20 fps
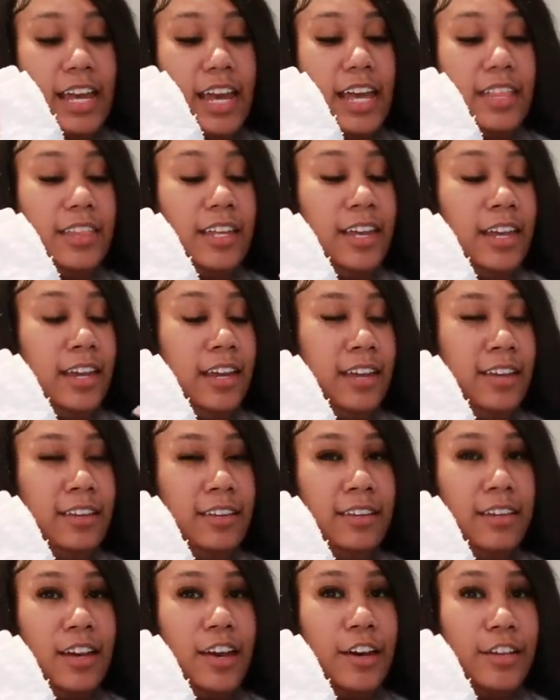And
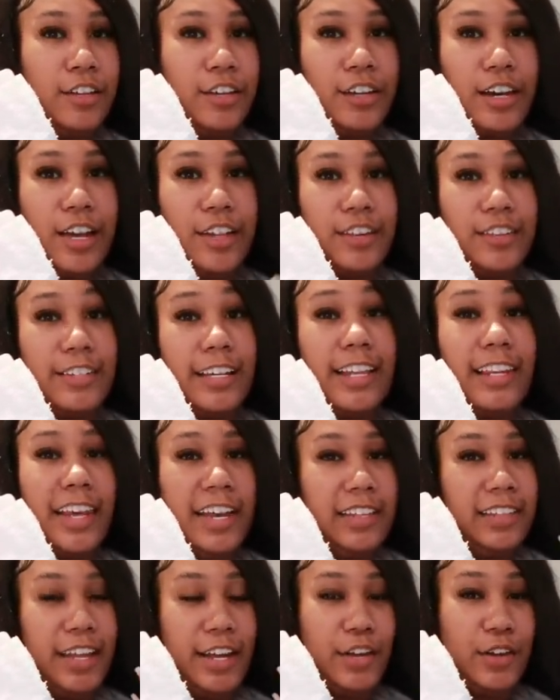then other colors I
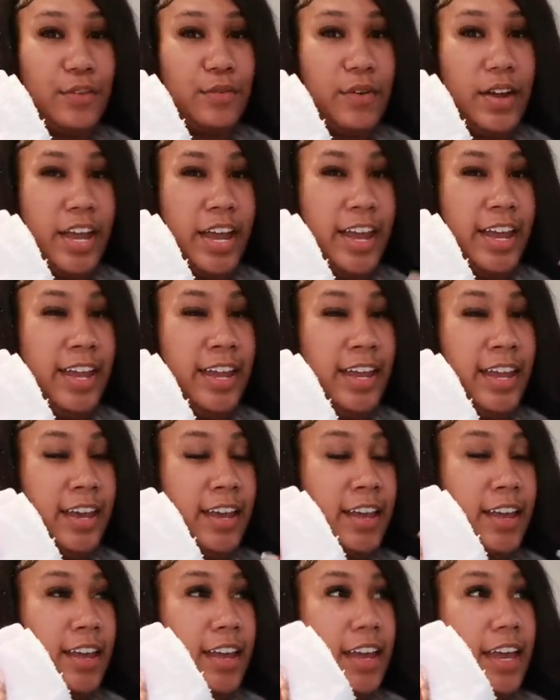like, like
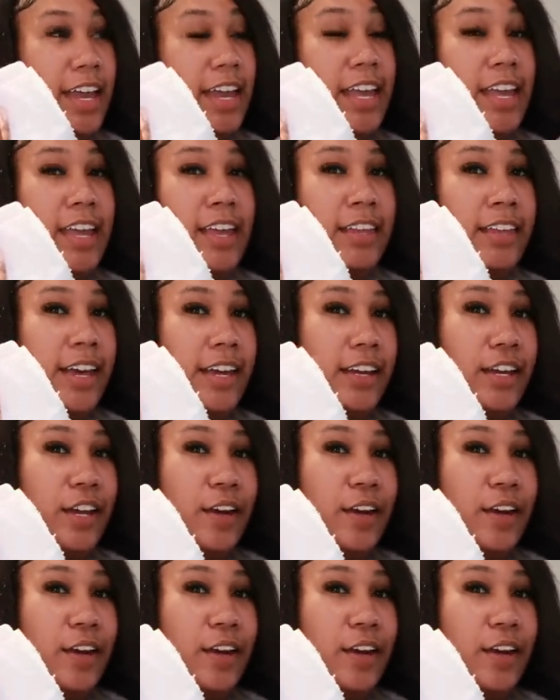gray and like